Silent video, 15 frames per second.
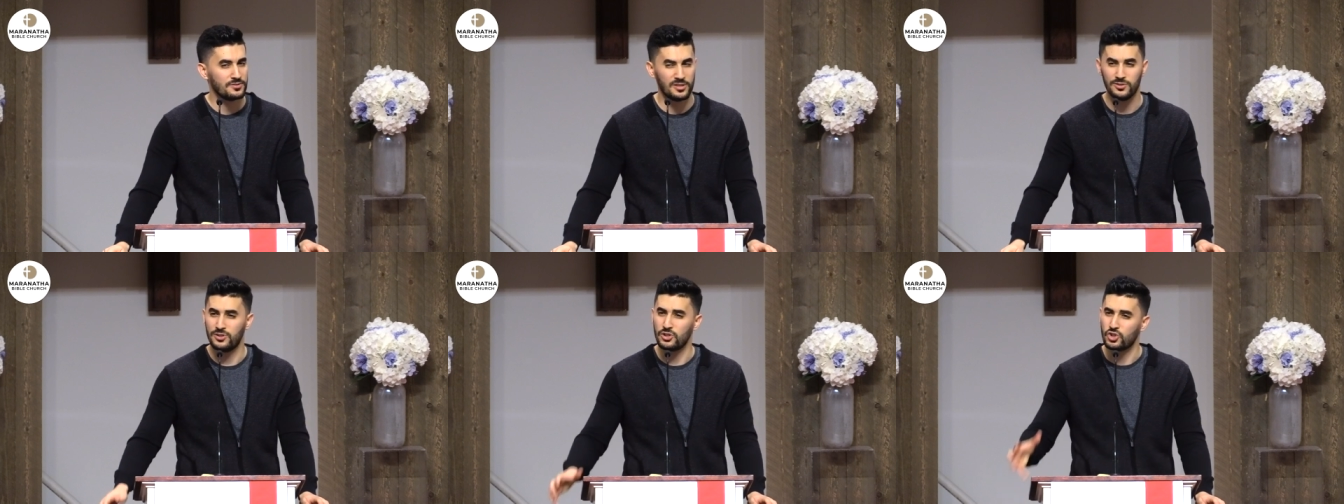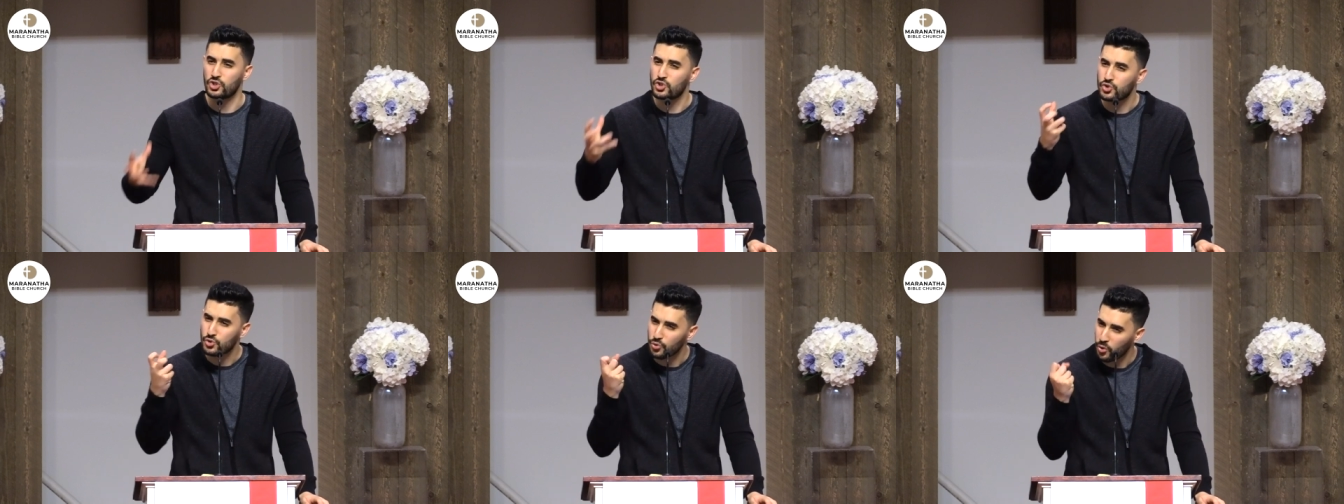to
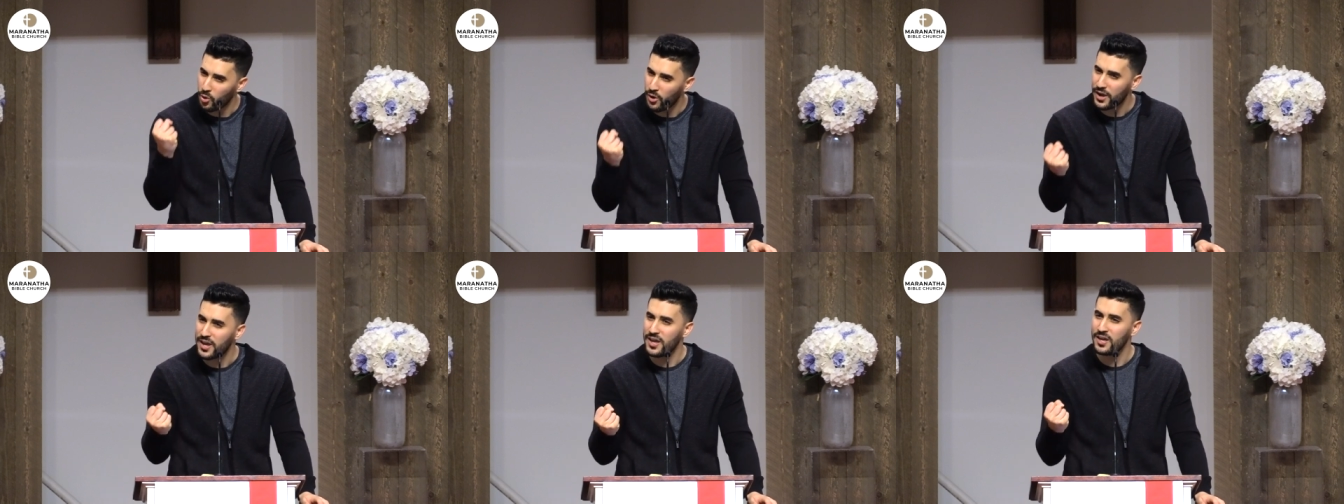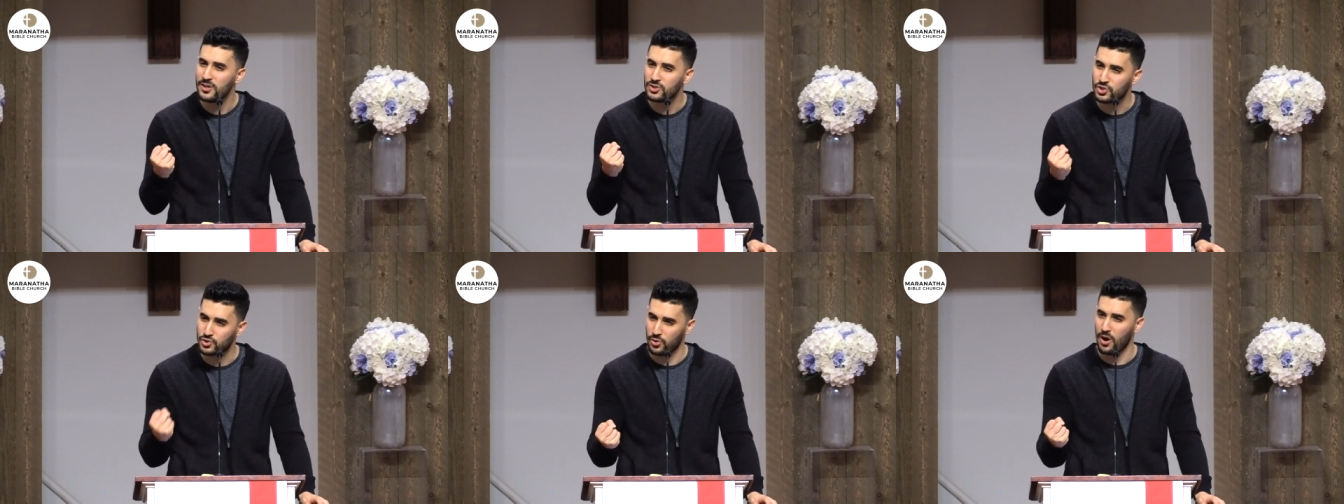destroy
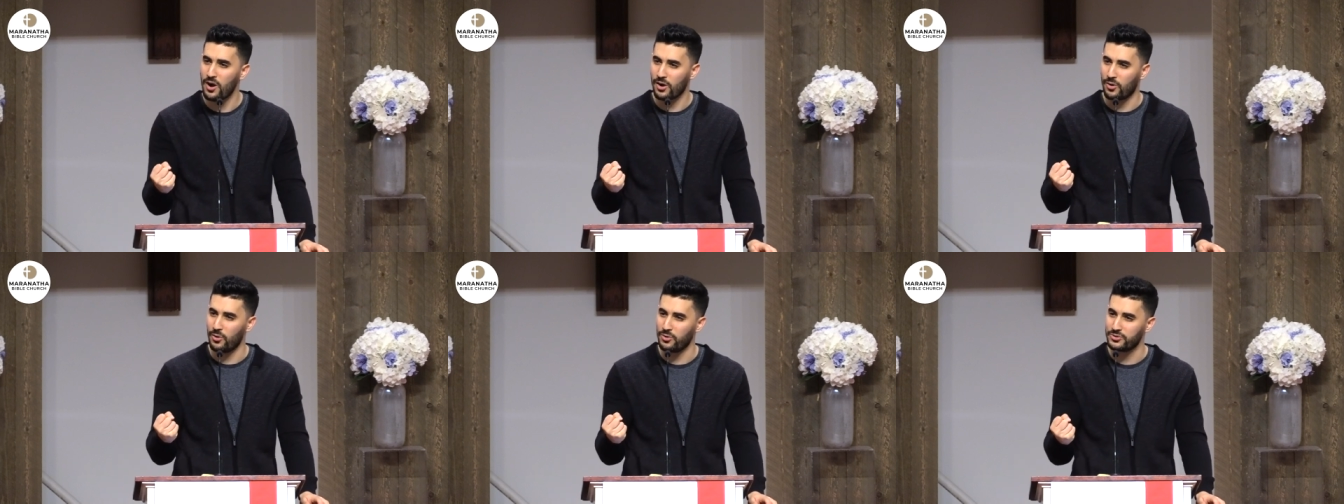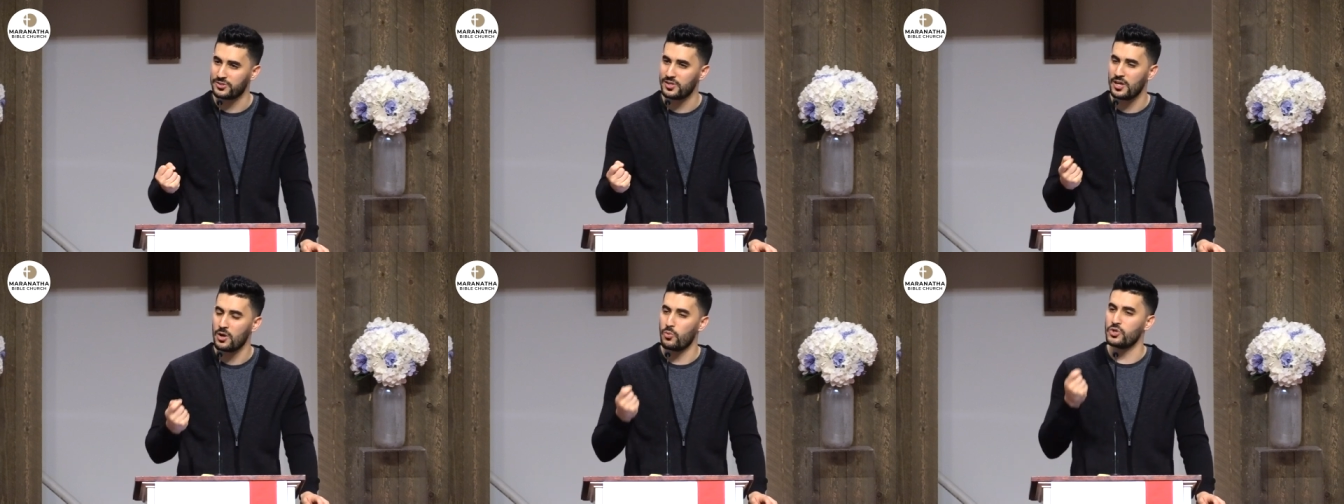
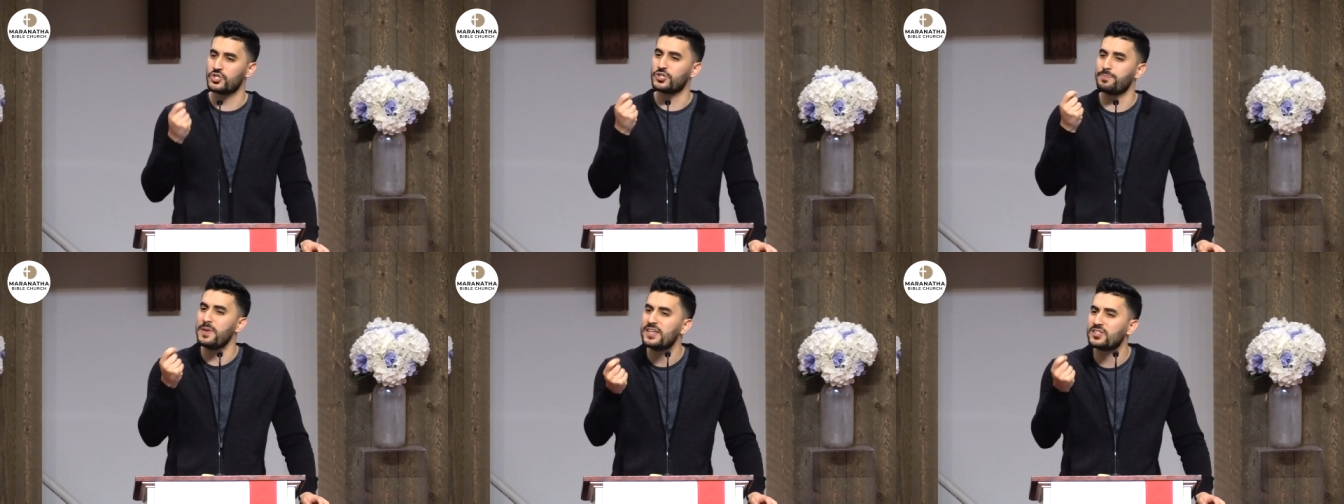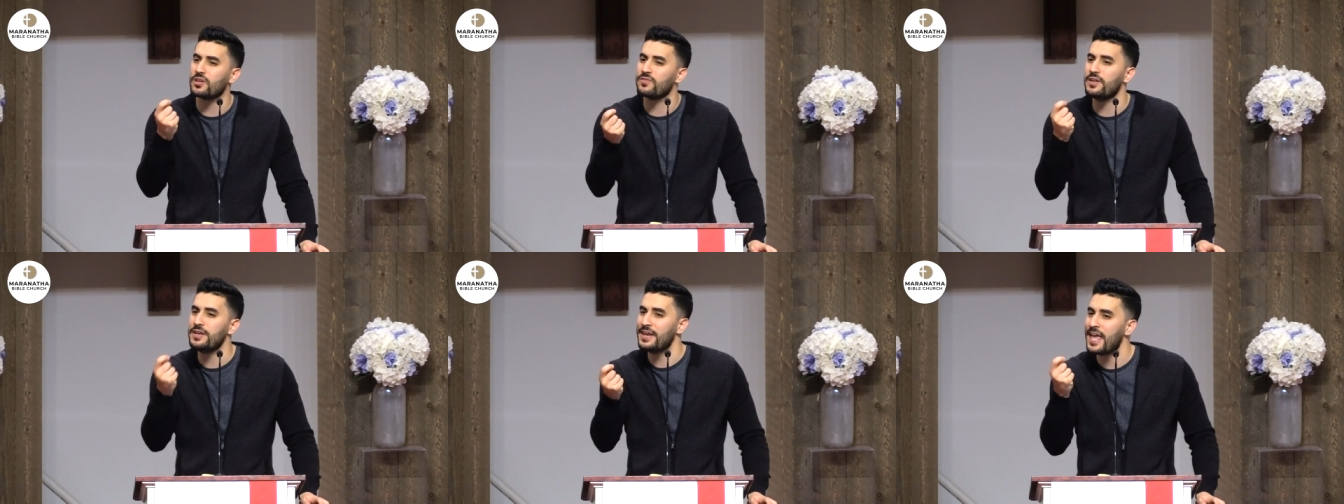strongholds, which speaks
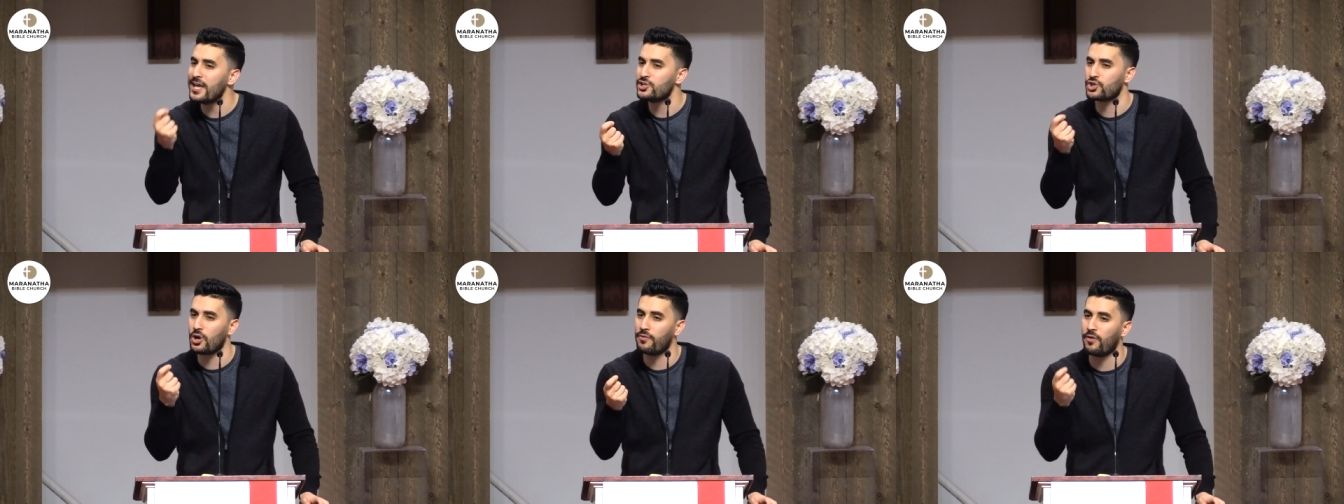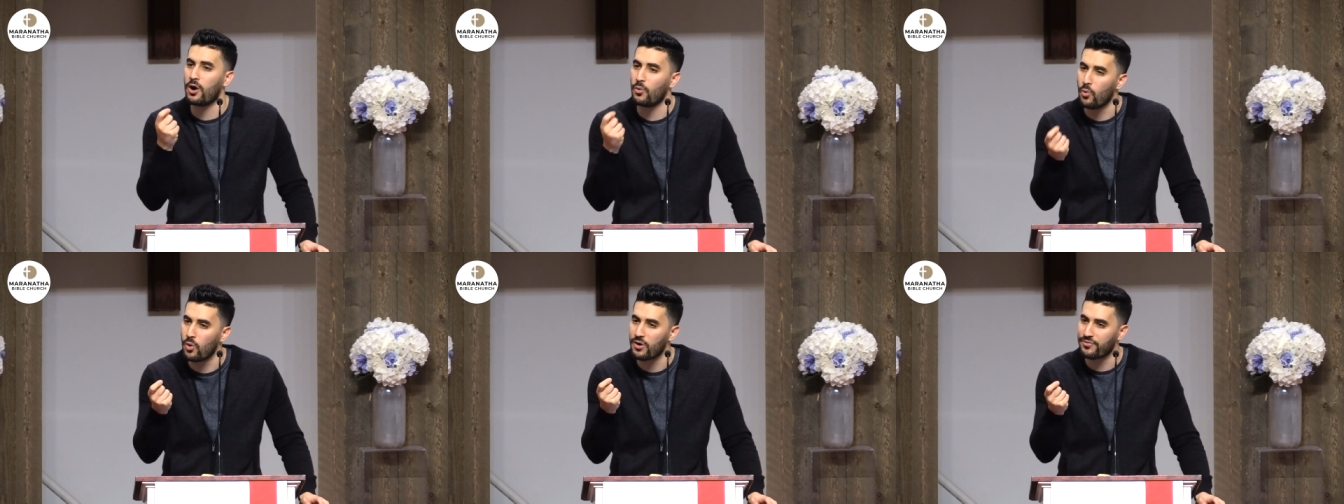of the nature of
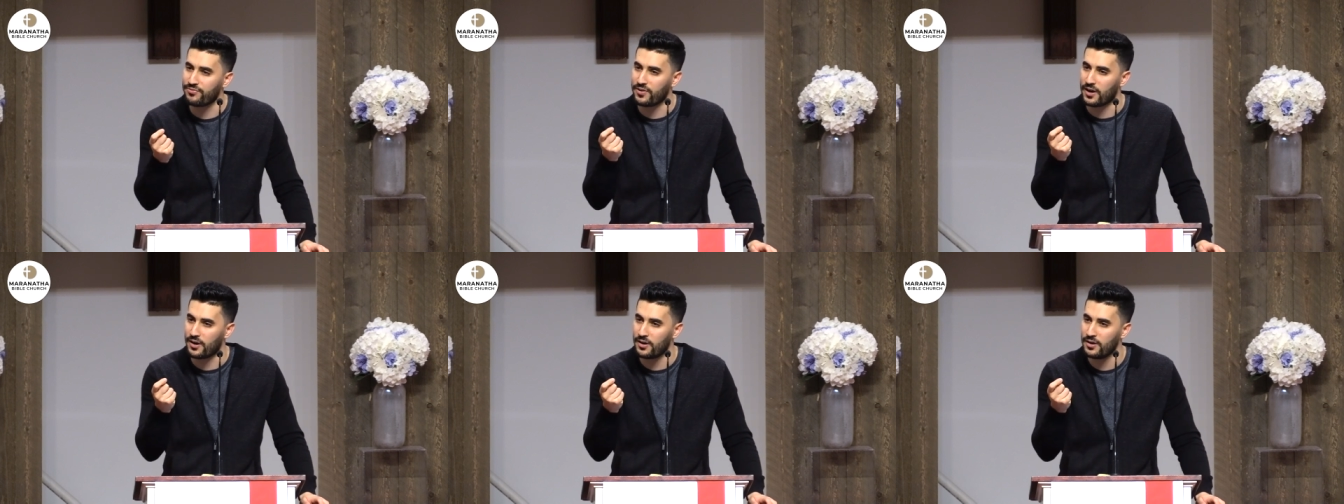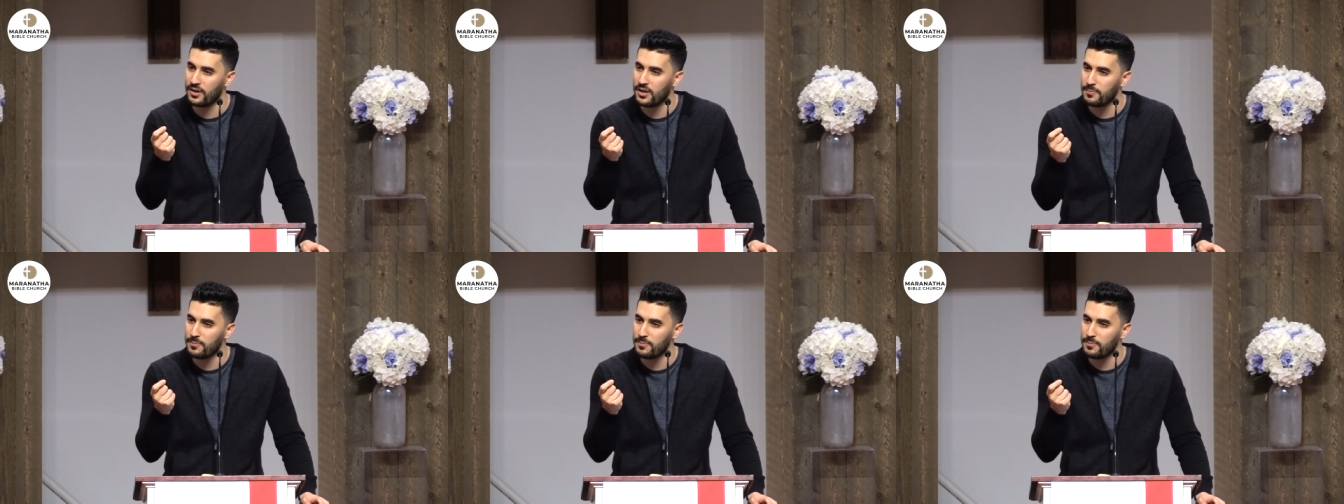our warfare.